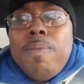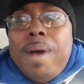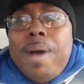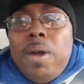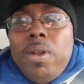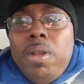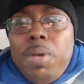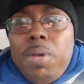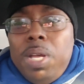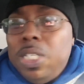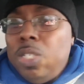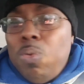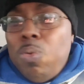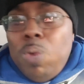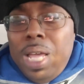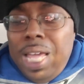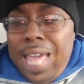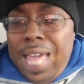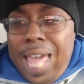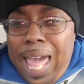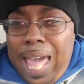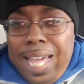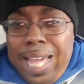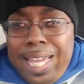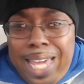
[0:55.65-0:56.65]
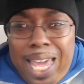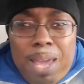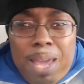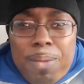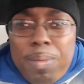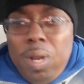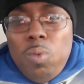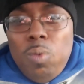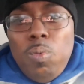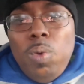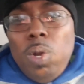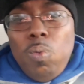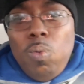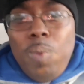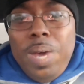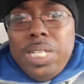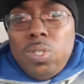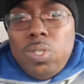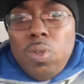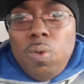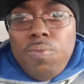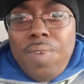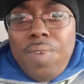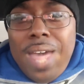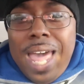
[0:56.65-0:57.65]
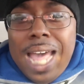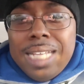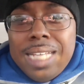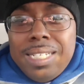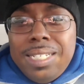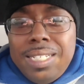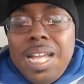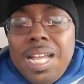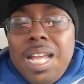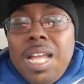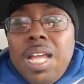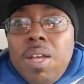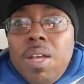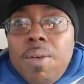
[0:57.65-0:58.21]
about it because it came and it went away so fast.